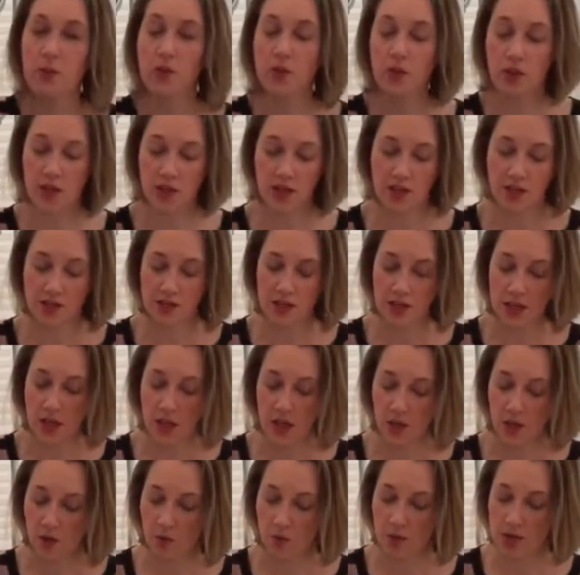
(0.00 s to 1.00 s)
booklet,
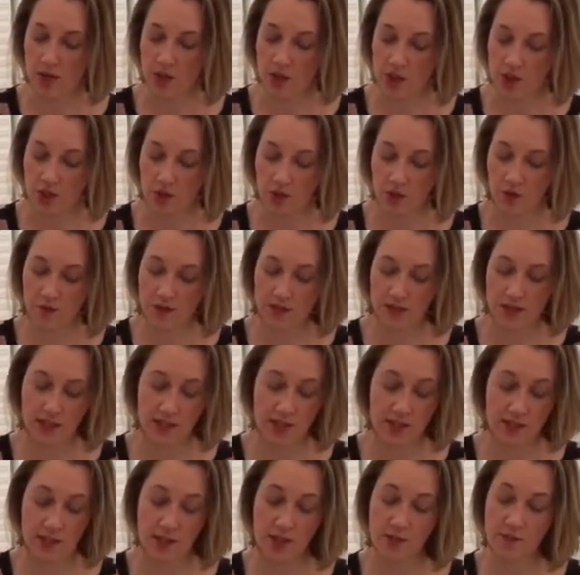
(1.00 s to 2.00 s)
which
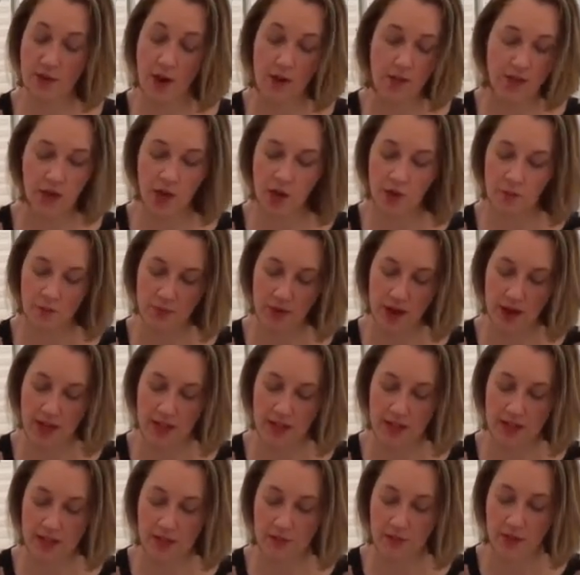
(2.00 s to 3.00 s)
obviously is very
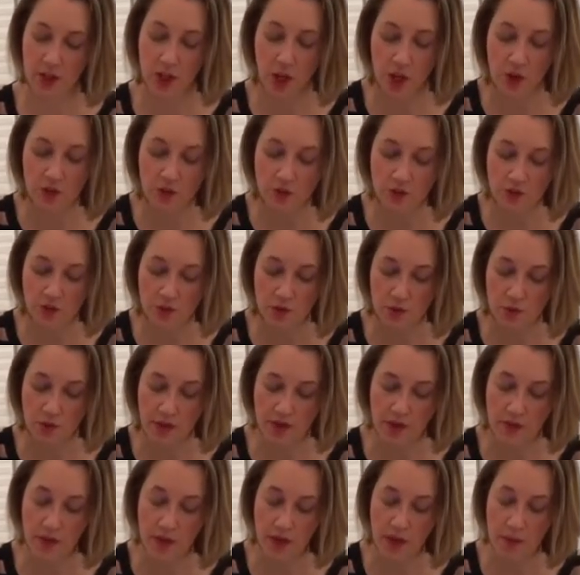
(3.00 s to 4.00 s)
comprehensive and goes through
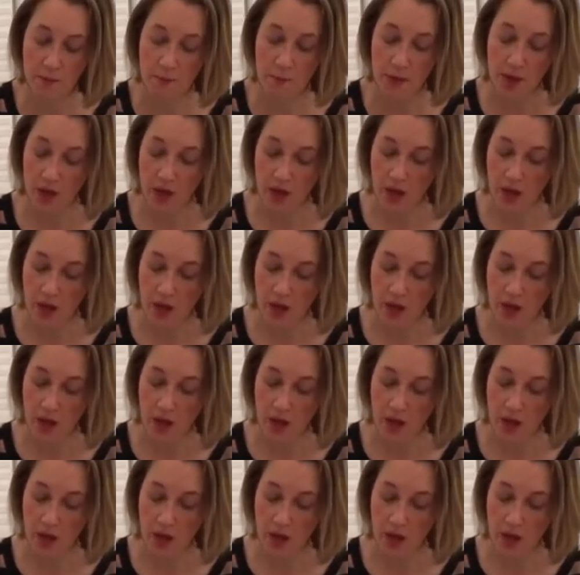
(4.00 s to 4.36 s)
with them.